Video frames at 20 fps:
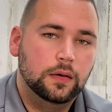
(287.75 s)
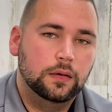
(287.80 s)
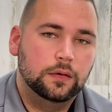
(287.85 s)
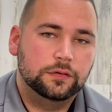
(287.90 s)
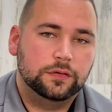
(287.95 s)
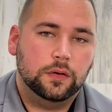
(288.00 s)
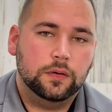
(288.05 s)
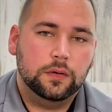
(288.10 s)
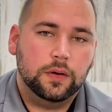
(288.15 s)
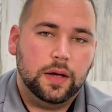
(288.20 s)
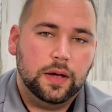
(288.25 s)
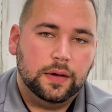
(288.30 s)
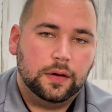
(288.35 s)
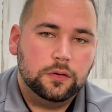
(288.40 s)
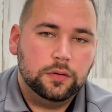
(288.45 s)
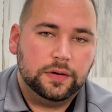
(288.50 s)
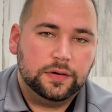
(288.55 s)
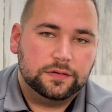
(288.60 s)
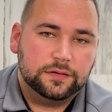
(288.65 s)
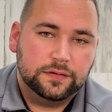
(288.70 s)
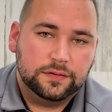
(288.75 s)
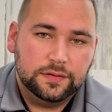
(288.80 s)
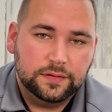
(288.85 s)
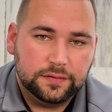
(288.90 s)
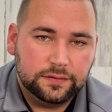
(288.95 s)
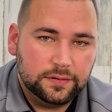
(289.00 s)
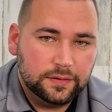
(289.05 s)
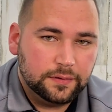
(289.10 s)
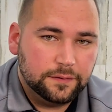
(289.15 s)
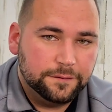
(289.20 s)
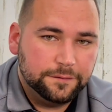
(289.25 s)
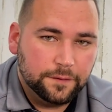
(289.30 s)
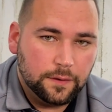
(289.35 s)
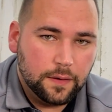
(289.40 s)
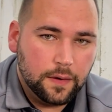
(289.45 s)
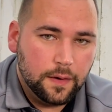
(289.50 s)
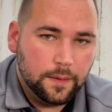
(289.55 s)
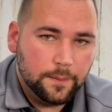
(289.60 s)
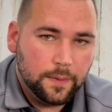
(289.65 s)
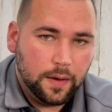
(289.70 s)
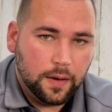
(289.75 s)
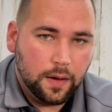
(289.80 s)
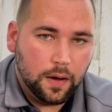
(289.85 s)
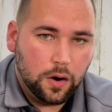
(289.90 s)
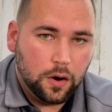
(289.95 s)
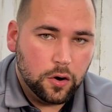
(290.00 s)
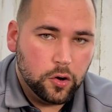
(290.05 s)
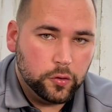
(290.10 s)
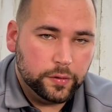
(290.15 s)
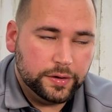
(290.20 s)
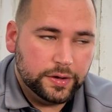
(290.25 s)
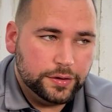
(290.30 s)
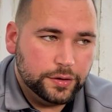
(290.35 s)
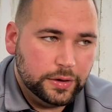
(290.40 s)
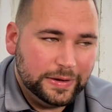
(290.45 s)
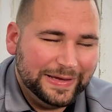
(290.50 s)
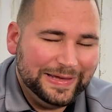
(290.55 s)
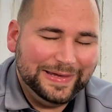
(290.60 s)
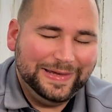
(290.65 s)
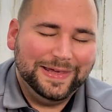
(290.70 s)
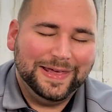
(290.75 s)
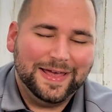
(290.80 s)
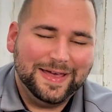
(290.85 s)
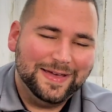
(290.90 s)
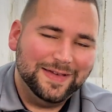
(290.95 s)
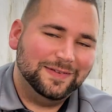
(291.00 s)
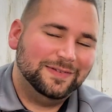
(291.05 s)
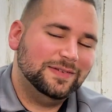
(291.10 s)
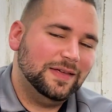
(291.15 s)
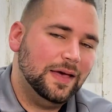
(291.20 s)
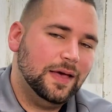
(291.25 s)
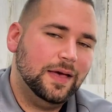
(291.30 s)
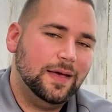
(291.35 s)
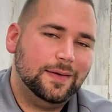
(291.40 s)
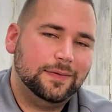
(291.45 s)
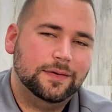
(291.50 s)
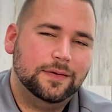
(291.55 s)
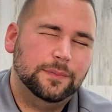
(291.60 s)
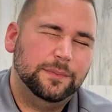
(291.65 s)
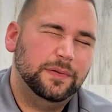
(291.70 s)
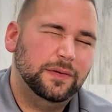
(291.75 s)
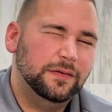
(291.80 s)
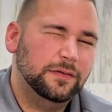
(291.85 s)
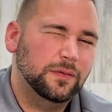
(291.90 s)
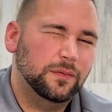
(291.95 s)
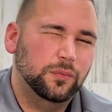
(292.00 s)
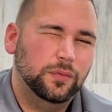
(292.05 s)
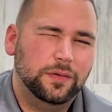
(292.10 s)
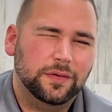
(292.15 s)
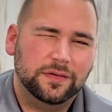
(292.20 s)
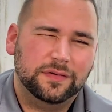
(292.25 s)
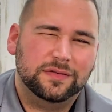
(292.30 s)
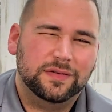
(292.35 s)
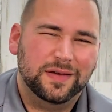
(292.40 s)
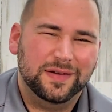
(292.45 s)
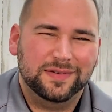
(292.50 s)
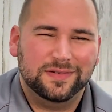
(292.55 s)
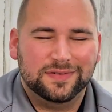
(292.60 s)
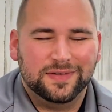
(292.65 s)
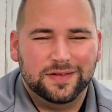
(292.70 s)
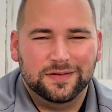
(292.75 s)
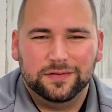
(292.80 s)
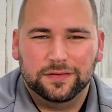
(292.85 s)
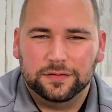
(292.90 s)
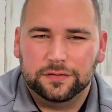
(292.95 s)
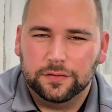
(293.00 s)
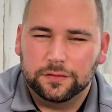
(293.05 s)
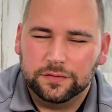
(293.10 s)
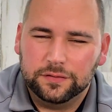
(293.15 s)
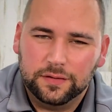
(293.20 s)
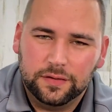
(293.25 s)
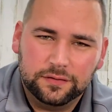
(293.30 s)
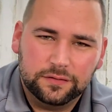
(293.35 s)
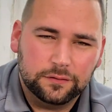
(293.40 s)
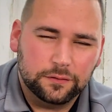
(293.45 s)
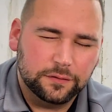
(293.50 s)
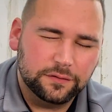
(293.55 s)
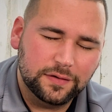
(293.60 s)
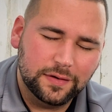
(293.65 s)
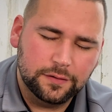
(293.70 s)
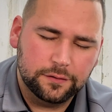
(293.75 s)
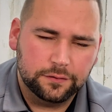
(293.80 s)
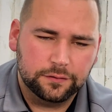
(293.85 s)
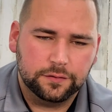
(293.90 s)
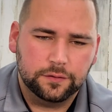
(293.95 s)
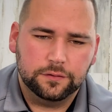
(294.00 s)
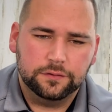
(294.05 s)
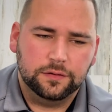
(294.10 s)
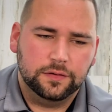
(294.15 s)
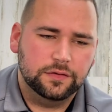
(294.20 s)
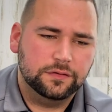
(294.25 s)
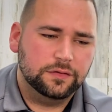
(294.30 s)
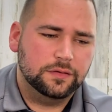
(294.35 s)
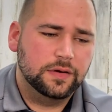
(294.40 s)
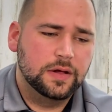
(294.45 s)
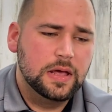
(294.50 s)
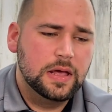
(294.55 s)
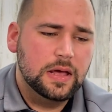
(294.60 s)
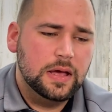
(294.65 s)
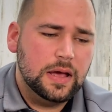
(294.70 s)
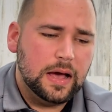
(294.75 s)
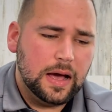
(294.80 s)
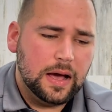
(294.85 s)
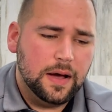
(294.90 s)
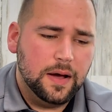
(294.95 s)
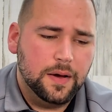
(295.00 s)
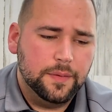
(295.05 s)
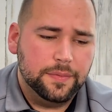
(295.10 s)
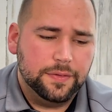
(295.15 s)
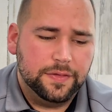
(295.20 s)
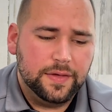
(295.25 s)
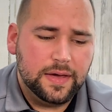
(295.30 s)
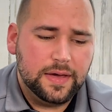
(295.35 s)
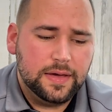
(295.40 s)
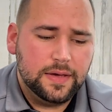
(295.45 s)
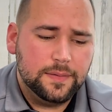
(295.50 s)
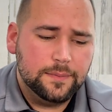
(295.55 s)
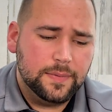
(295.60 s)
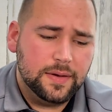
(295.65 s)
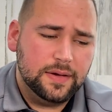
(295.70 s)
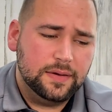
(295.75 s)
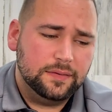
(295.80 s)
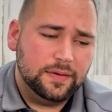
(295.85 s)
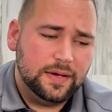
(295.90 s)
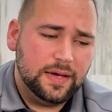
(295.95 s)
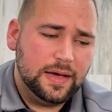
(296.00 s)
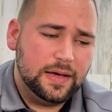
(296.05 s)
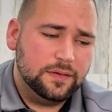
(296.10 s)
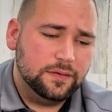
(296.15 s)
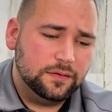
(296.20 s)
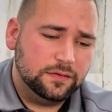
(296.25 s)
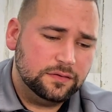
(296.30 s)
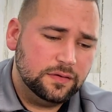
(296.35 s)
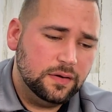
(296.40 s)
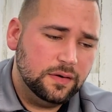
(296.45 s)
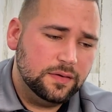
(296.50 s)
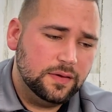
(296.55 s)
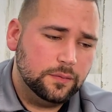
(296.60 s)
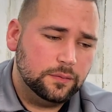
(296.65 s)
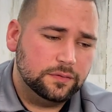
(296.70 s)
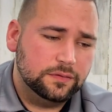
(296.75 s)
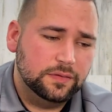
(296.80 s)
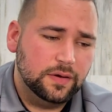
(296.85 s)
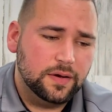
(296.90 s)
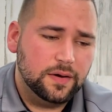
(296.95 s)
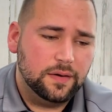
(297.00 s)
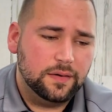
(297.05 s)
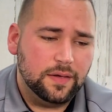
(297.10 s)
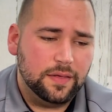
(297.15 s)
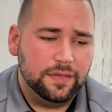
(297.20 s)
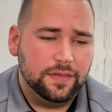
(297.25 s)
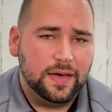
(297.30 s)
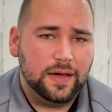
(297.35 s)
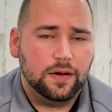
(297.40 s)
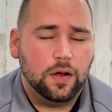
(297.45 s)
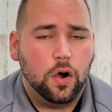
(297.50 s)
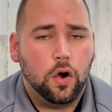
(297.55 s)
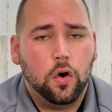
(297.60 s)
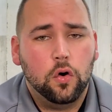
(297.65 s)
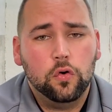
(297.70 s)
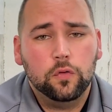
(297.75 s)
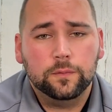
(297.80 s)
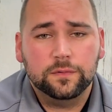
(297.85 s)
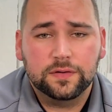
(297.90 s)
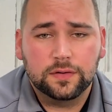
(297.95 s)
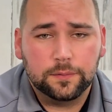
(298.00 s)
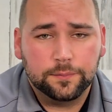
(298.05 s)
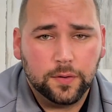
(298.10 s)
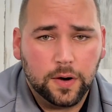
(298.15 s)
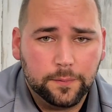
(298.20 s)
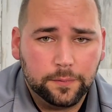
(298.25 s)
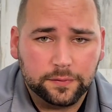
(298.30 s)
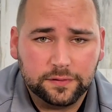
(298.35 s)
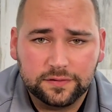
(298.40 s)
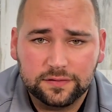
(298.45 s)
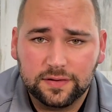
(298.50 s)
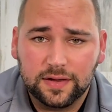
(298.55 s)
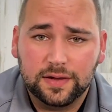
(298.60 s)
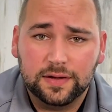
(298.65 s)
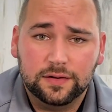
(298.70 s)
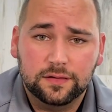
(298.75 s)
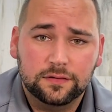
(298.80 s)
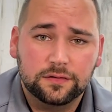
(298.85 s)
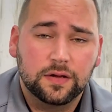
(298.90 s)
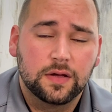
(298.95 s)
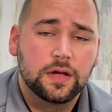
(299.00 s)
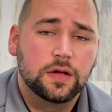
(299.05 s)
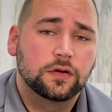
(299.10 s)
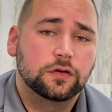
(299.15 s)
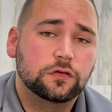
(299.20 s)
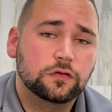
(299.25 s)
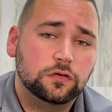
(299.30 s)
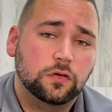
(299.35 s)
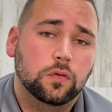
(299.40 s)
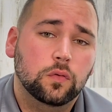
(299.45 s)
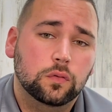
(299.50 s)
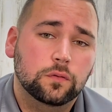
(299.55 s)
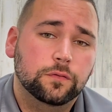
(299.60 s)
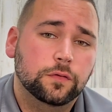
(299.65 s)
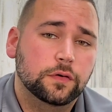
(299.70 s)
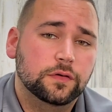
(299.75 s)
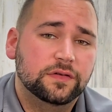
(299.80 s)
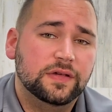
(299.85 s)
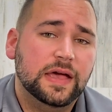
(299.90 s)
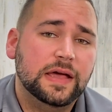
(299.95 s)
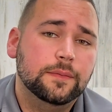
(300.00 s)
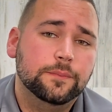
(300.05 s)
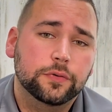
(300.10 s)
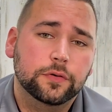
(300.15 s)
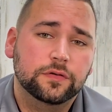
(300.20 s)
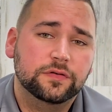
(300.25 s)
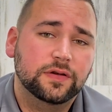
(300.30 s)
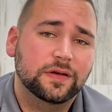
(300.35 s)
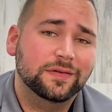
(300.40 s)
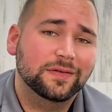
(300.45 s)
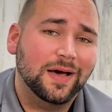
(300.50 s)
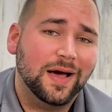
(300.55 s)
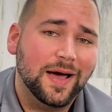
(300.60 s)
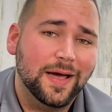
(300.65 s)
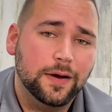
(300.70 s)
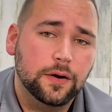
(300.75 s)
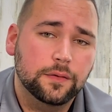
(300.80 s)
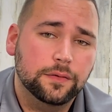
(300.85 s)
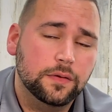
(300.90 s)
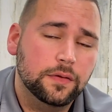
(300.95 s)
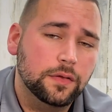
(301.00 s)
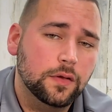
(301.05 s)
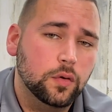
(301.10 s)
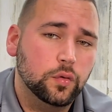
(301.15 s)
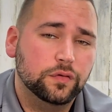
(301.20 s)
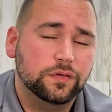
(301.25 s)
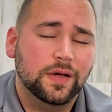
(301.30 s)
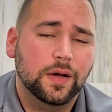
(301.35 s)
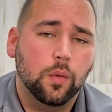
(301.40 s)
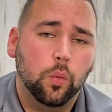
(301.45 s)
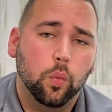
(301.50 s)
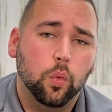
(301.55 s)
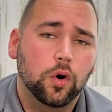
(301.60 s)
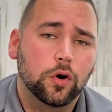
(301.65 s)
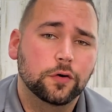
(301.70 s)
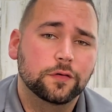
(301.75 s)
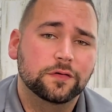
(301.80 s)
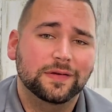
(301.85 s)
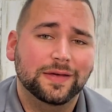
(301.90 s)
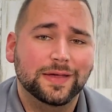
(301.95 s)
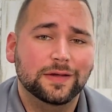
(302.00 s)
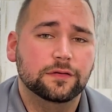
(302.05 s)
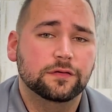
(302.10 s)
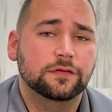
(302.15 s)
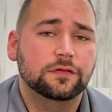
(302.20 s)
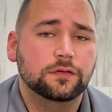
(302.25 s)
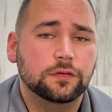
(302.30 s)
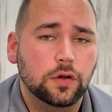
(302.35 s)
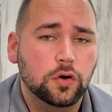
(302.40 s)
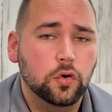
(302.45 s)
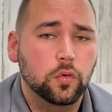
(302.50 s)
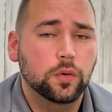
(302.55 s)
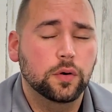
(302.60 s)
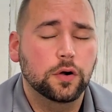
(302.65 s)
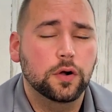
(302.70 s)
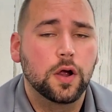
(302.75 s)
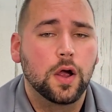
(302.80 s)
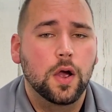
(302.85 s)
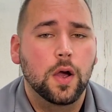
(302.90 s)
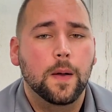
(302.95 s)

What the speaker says: So a quick statistic from our I think it's a real estate staging association or stagers association. They had a study that was done that homes that are properly staged sold for 10% higher than those that weren't in slower